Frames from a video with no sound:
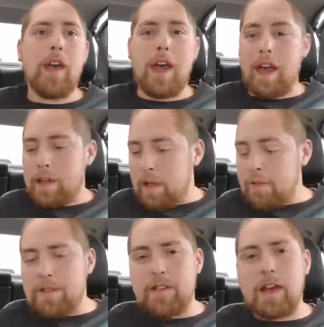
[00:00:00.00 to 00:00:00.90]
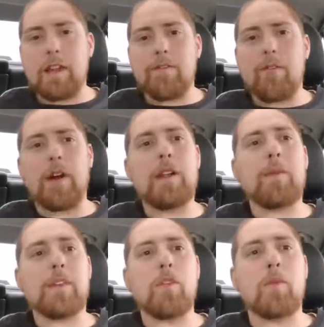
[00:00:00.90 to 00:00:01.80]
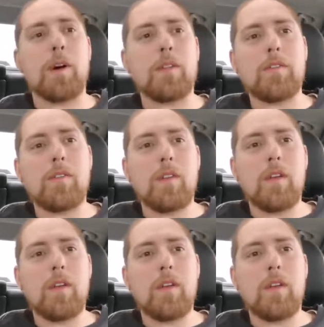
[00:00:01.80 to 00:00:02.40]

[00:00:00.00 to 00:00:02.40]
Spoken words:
And I'm excited for hitting my 2 months.